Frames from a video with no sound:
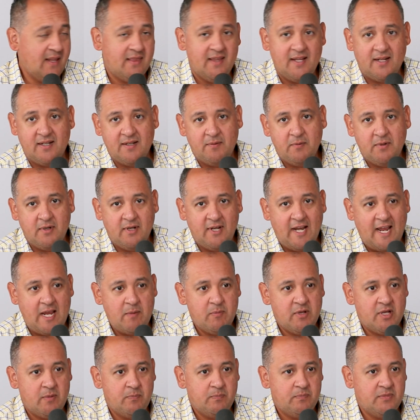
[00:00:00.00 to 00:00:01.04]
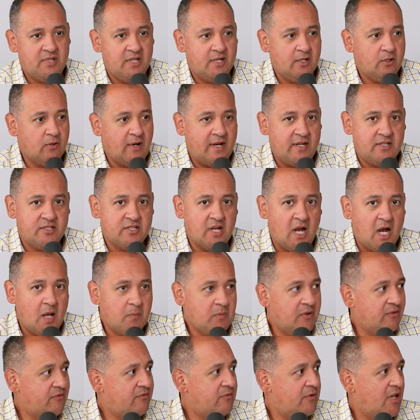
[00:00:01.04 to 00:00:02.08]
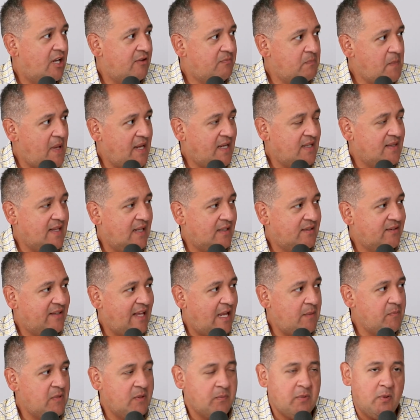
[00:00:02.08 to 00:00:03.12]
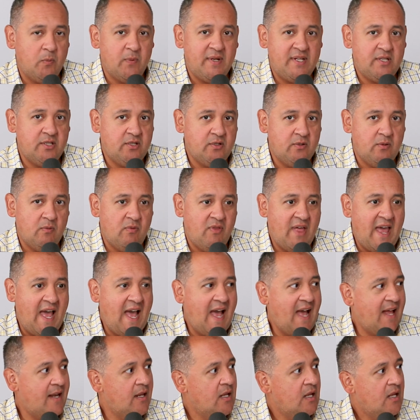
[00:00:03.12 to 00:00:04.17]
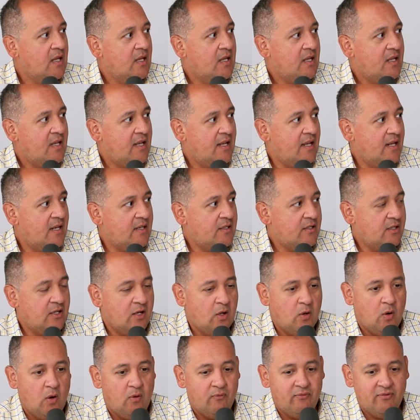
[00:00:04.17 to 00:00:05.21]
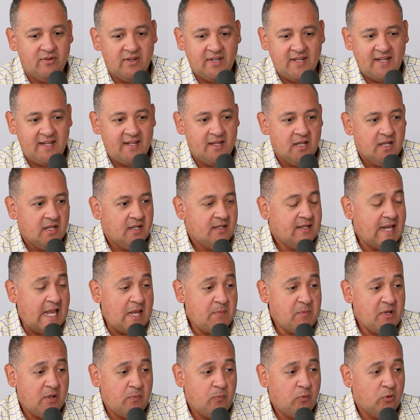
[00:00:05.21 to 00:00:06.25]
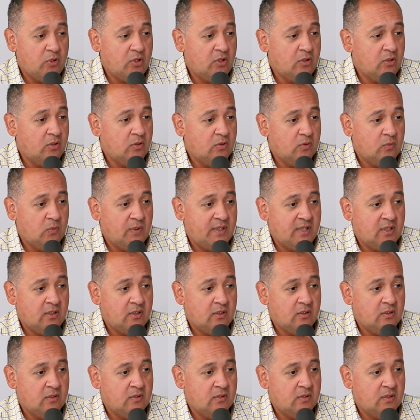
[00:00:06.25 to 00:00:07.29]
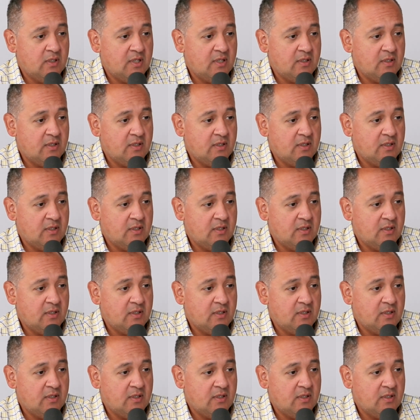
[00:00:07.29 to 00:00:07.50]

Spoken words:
I think NABIP did a great job of making that statement, but we do that in, hopefully NABIP will